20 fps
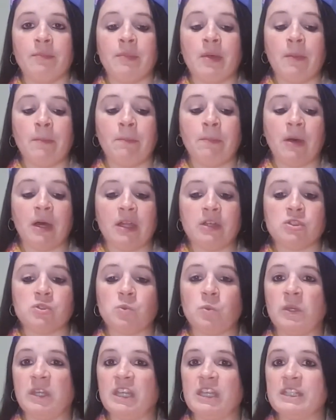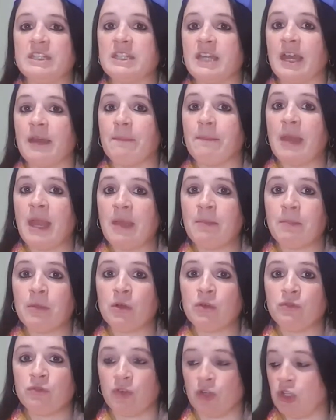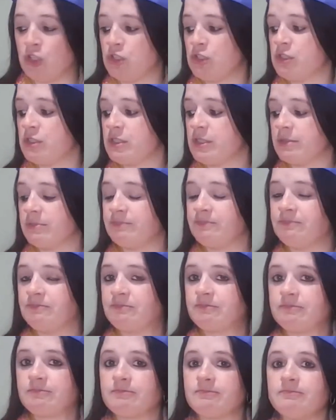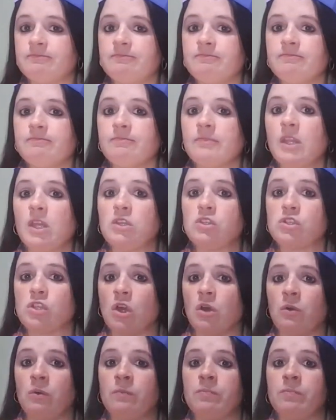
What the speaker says: But we need to get paper first. So